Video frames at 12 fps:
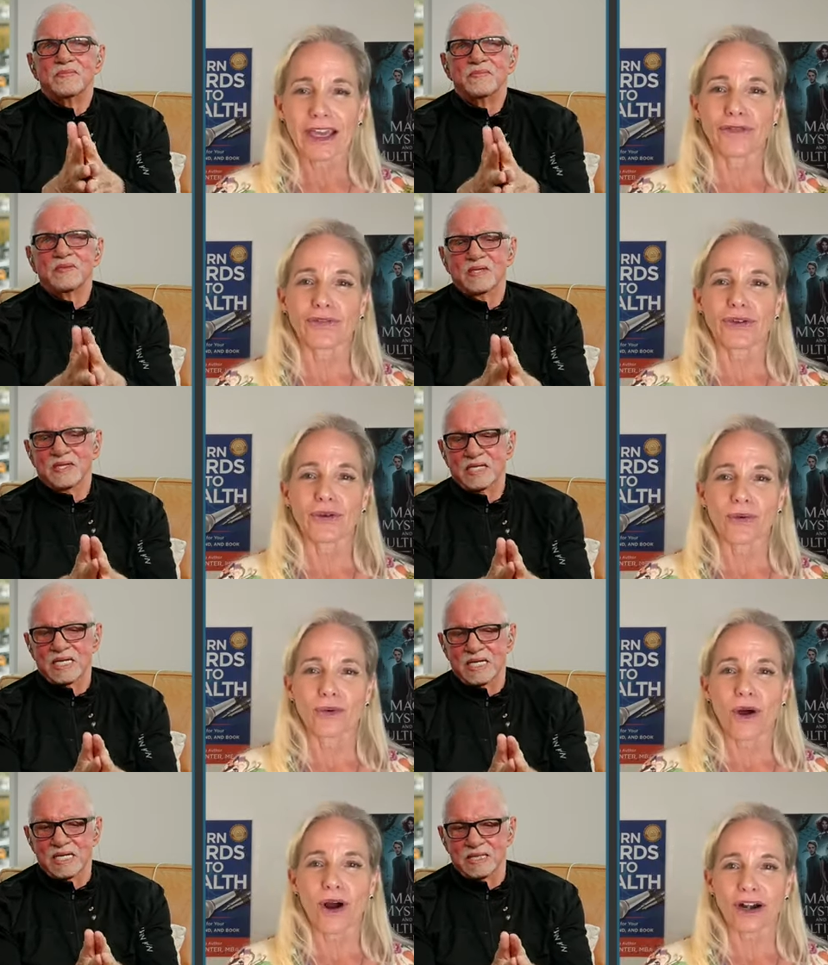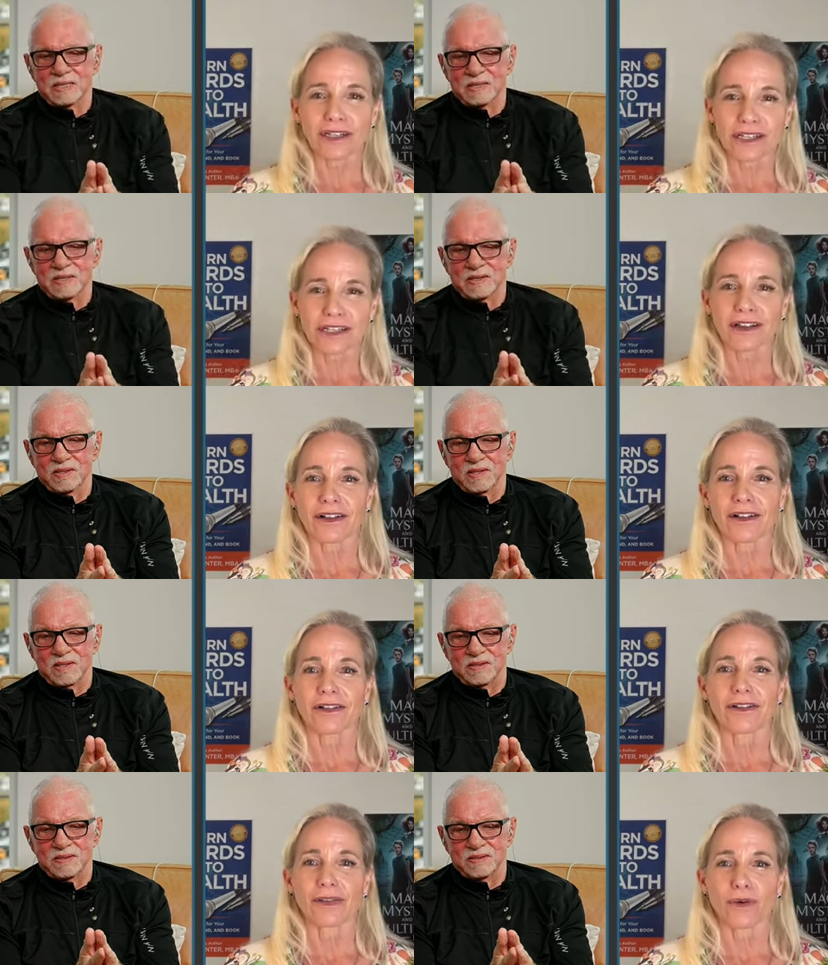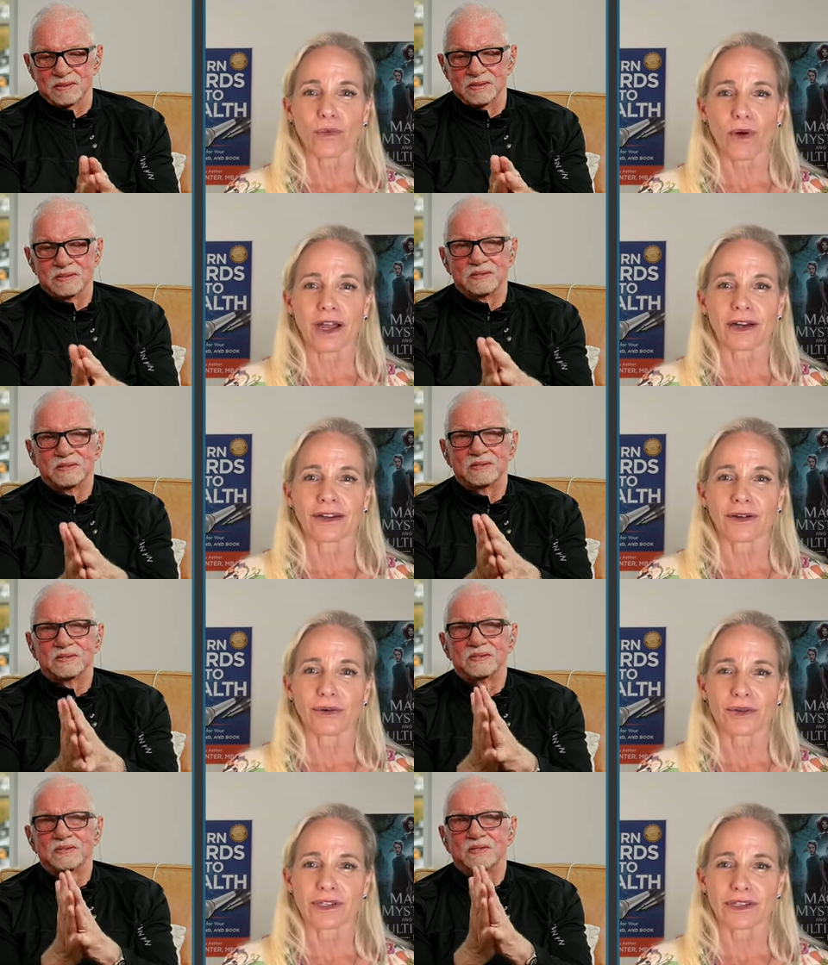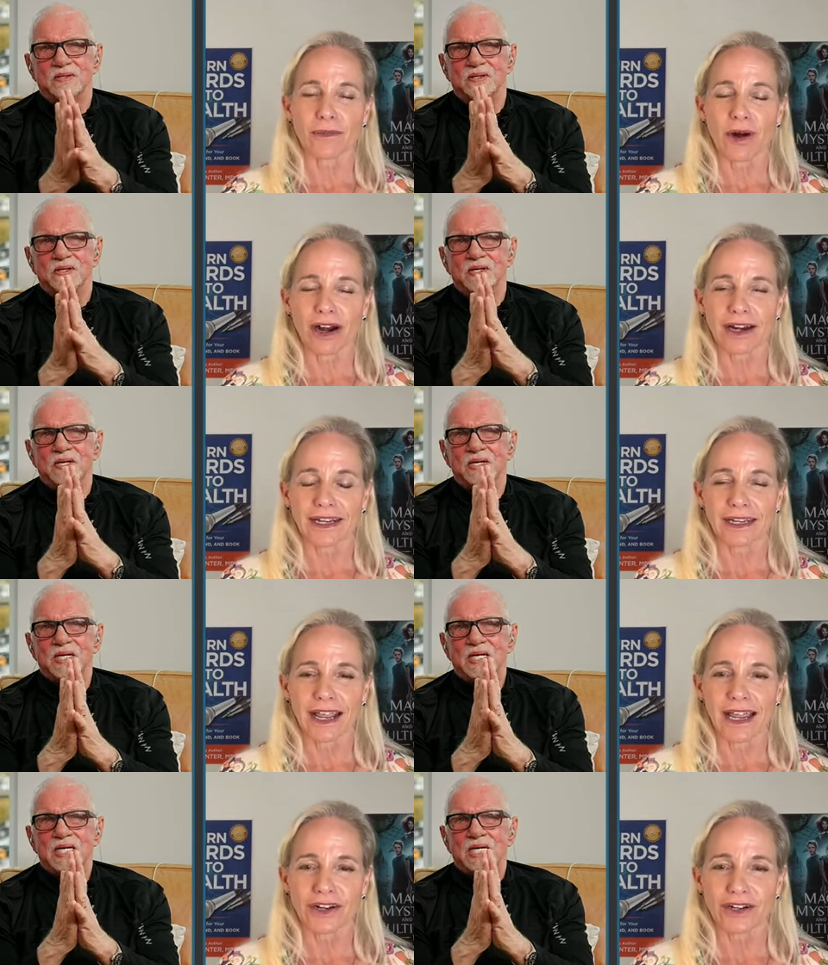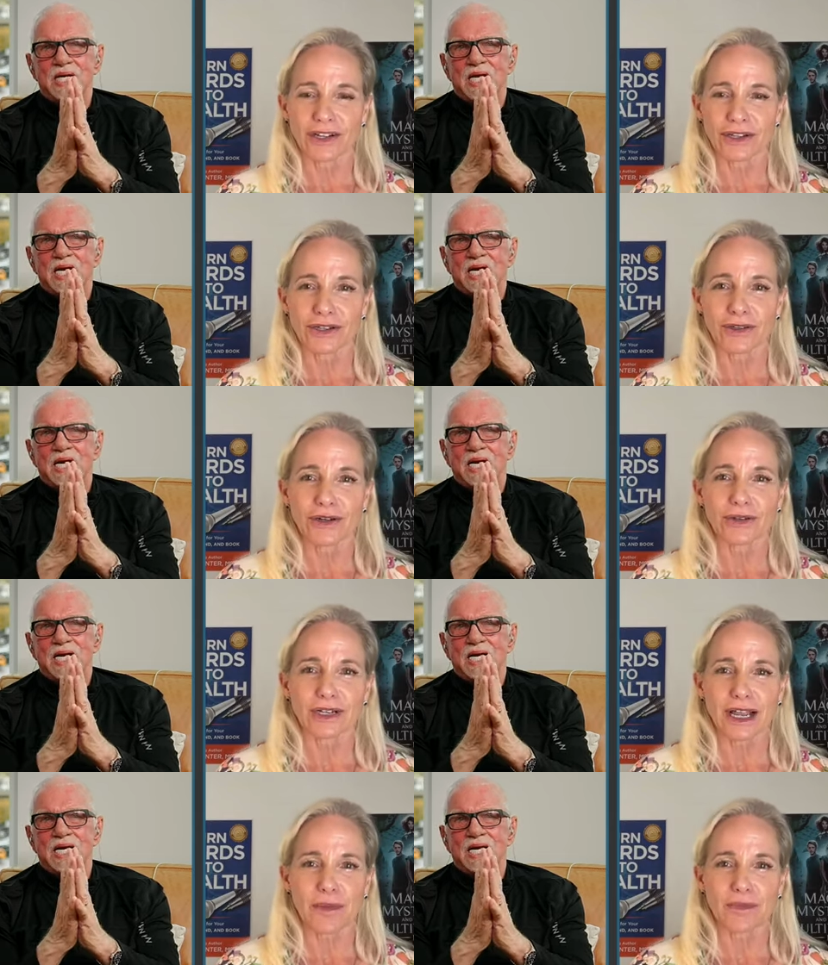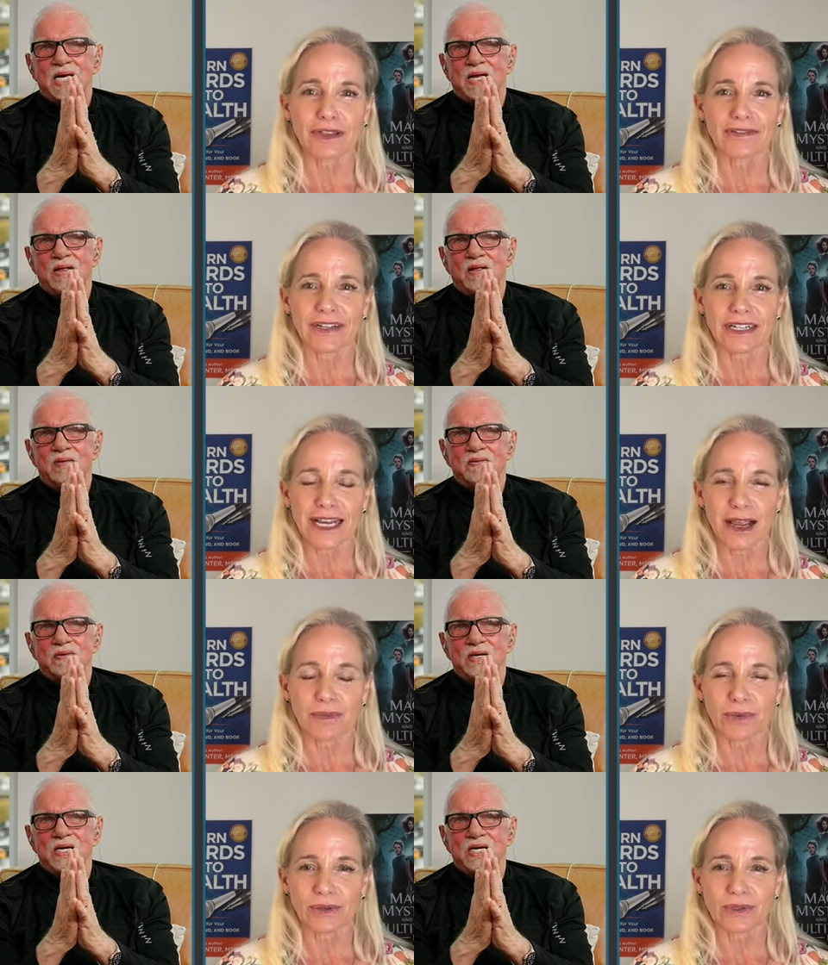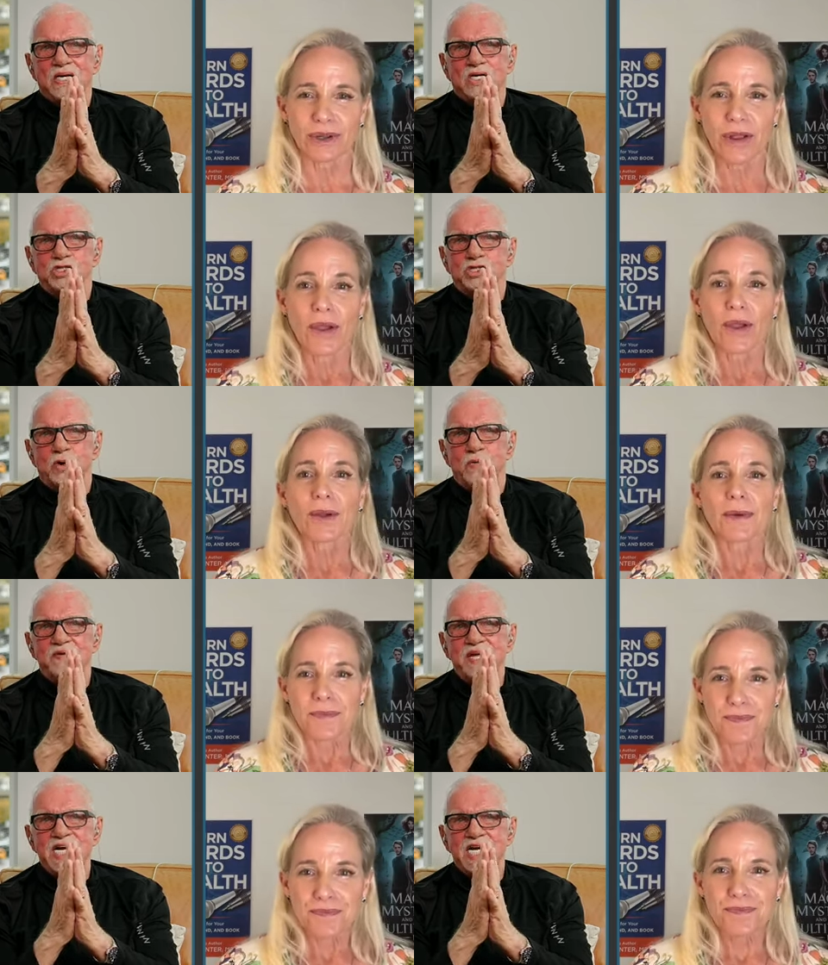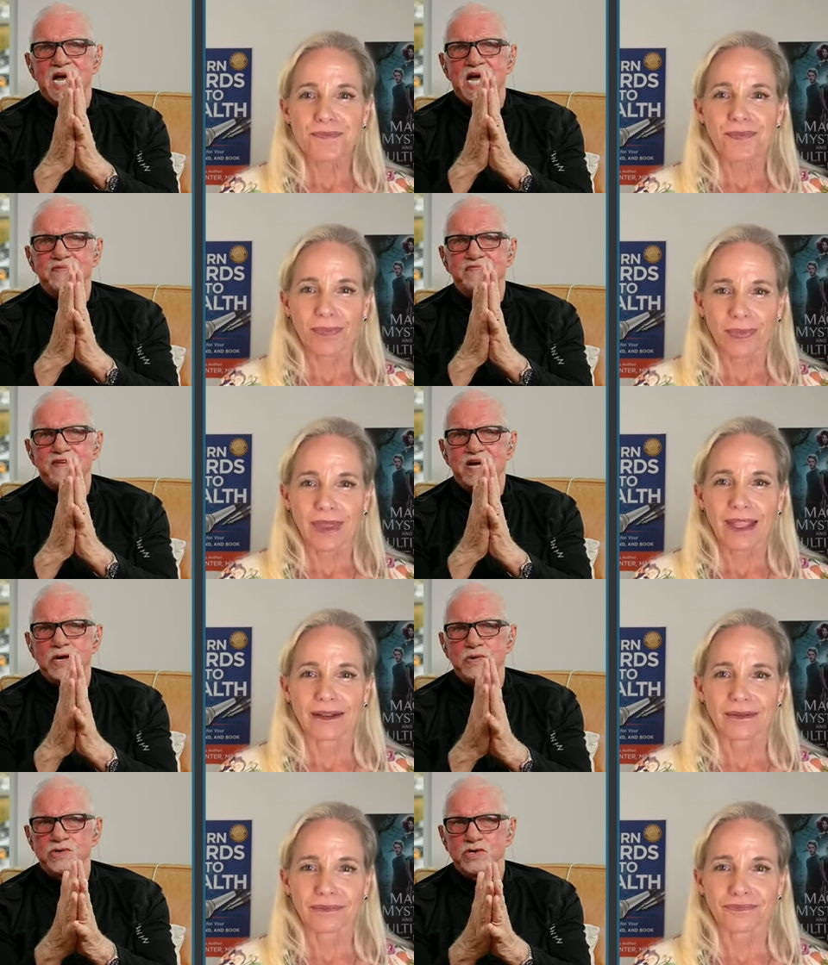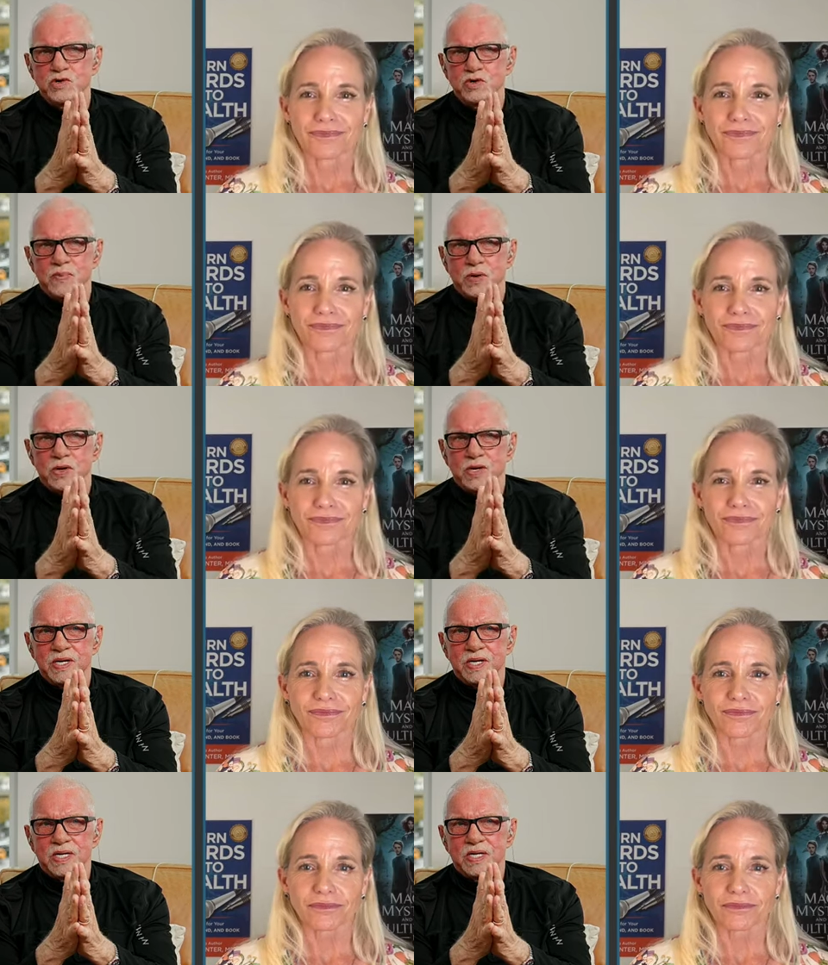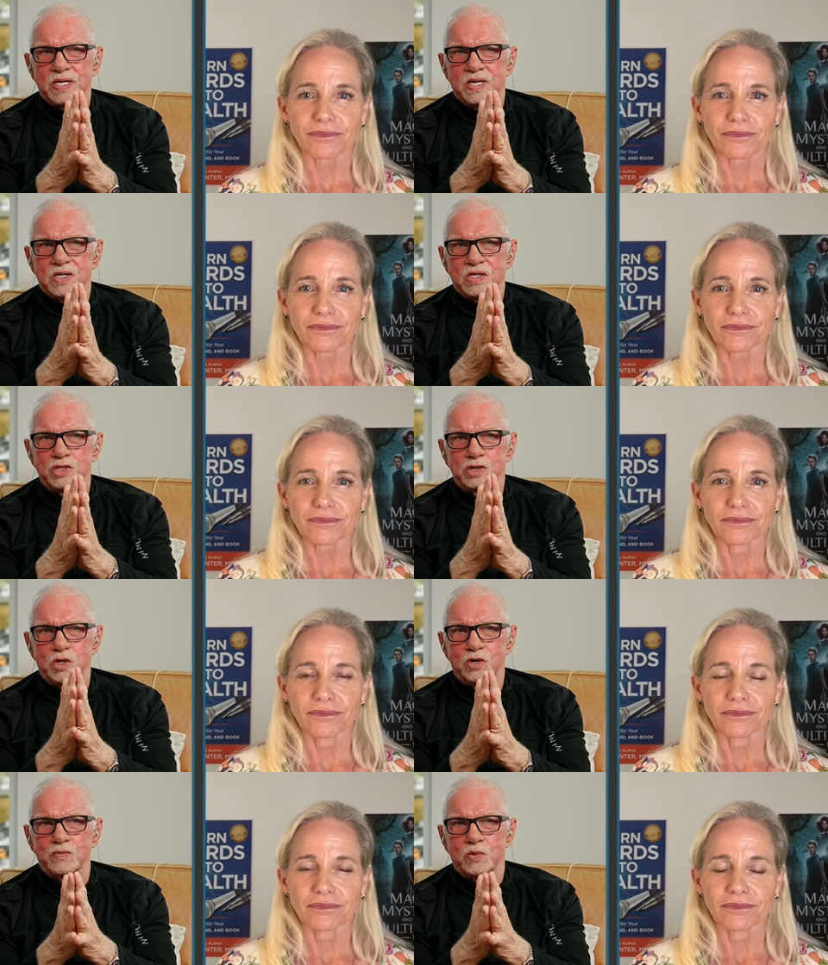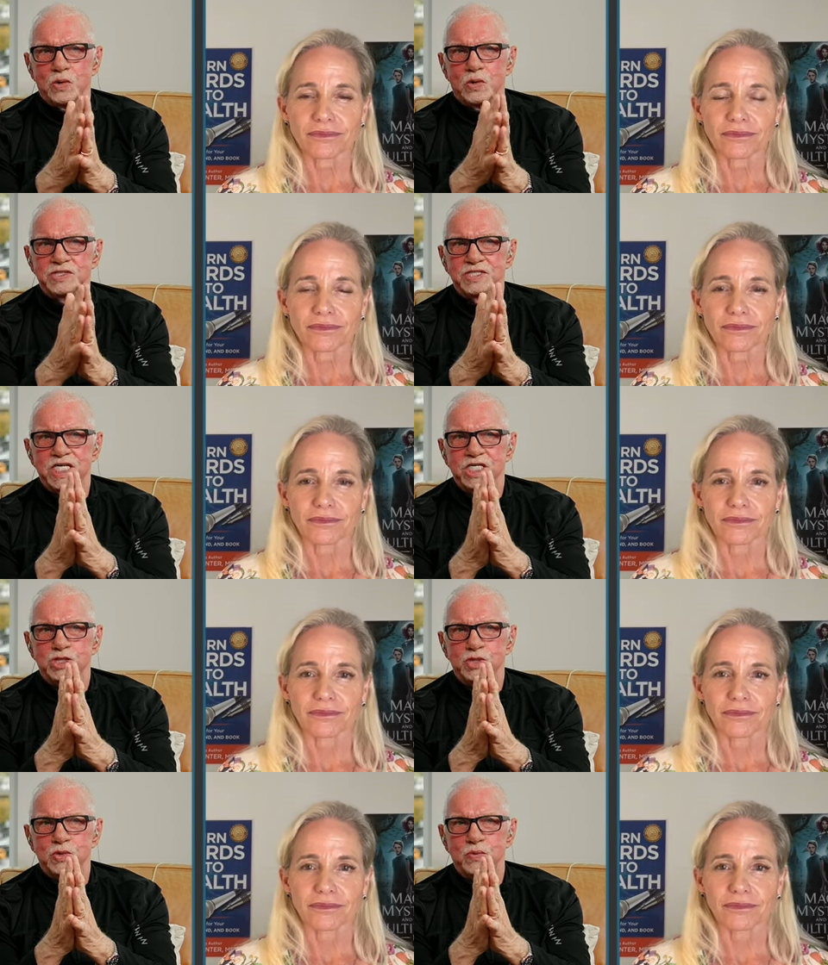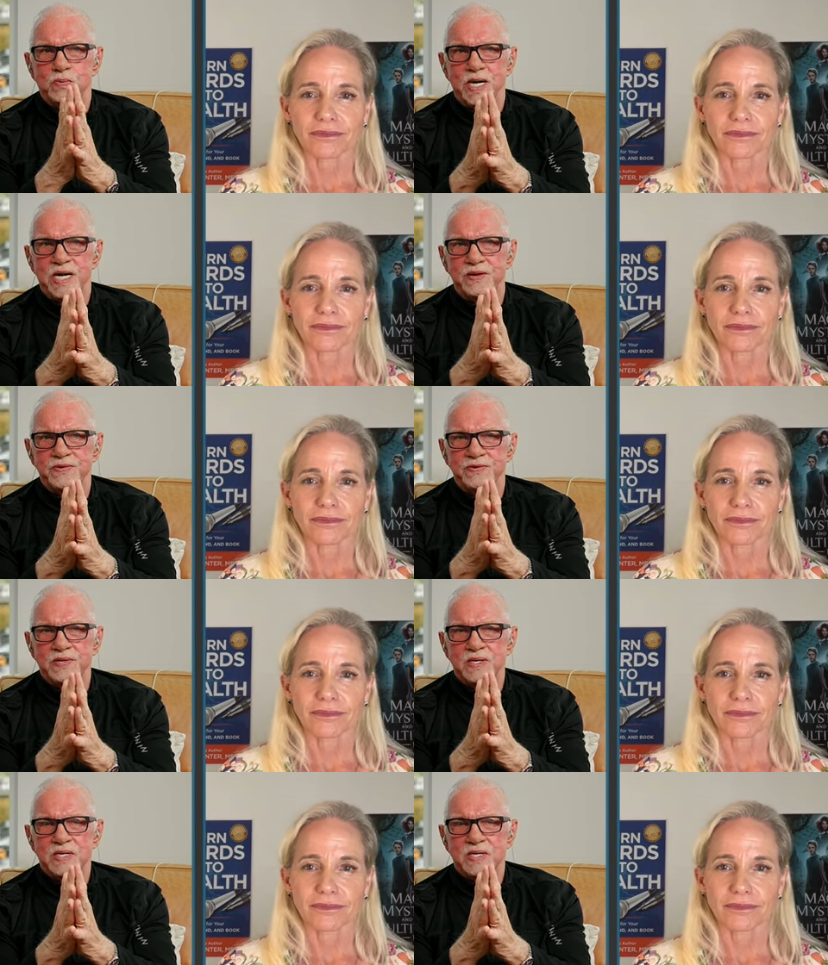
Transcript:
Speaker 1: if you are still the one who's the marketing engine? So there's a couple of examples.
Speaker 2: So when I found your book, Turn Words into Wealth,